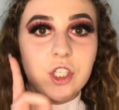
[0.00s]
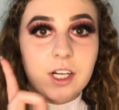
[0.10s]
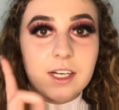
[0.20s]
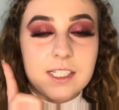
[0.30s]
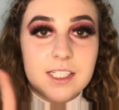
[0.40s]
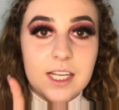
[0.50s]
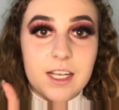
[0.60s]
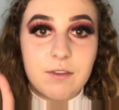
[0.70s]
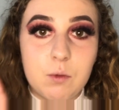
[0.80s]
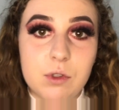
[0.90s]
Should I see
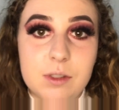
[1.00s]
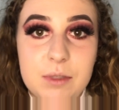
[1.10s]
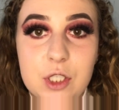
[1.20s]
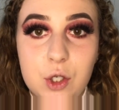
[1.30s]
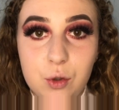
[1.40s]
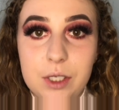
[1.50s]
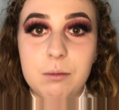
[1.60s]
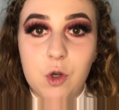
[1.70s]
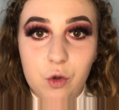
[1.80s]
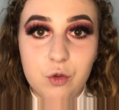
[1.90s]
if it wants me to cream
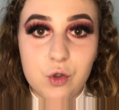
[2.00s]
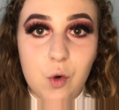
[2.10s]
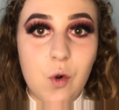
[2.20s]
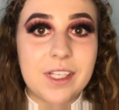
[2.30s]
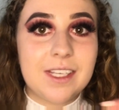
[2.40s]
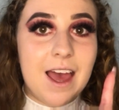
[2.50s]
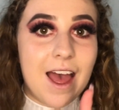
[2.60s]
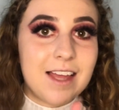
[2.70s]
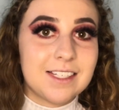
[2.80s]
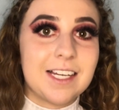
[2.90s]
contour?
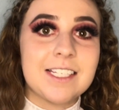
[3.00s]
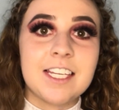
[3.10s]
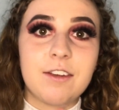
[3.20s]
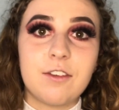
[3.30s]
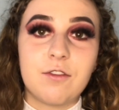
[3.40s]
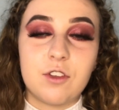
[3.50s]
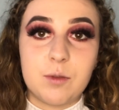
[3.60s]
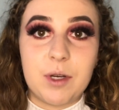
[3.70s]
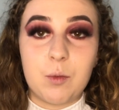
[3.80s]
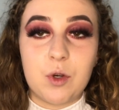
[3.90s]
Yes, let's see if the
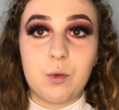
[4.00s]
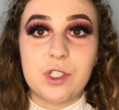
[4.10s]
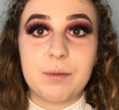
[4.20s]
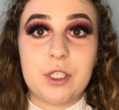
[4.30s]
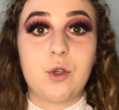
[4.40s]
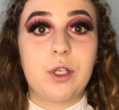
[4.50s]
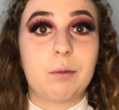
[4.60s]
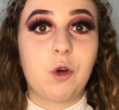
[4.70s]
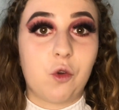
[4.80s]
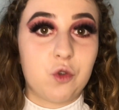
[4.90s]
spinning wheel wants me to
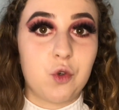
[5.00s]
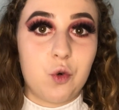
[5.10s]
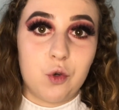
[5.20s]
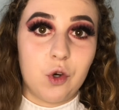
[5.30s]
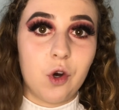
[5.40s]
cream contour or